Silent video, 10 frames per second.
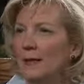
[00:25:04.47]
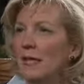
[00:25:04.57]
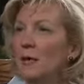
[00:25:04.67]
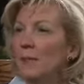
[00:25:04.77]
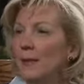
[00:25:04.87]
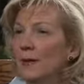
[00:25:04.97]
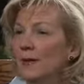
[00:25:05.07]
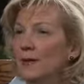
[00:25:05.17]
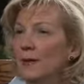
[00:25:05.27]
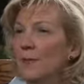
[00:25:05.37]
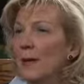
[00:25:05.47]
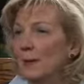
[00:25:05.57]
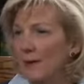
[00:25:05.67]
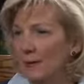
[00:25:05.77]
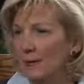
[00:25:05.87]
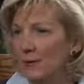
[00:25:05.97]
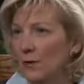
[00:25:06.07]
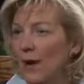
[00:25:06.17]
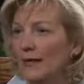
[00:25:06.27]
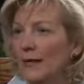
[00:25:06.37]
deep commitment to
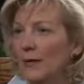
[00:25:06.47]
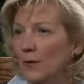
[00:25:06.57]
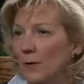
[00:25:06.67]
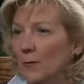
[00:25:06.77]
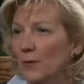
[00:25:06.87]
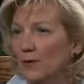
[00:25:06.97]
wanting their people